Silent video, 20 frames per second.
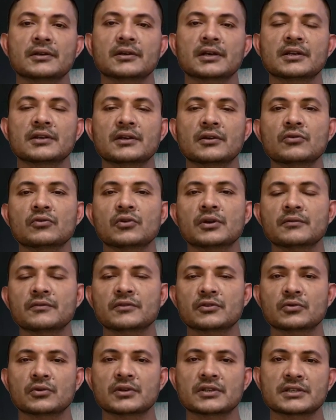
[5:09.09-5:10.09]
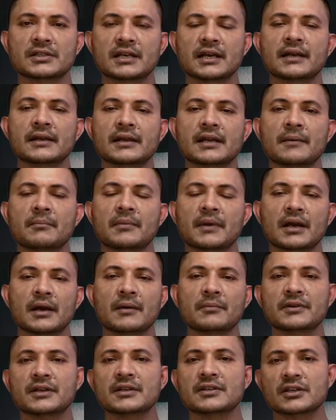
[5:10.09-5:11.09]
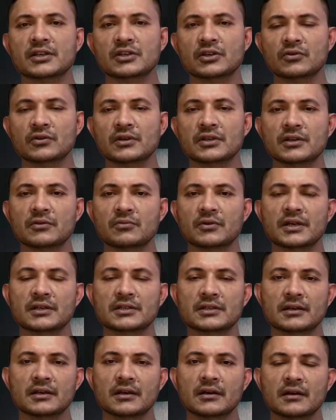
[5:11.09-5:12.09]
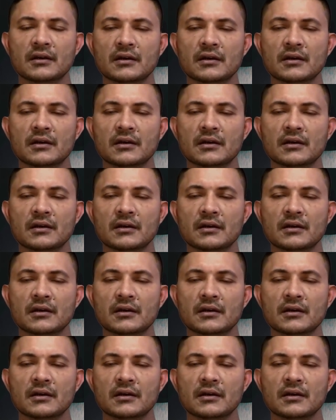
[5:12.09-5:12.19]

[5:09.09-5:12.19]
doesn't drift to a state that becomes a security risk.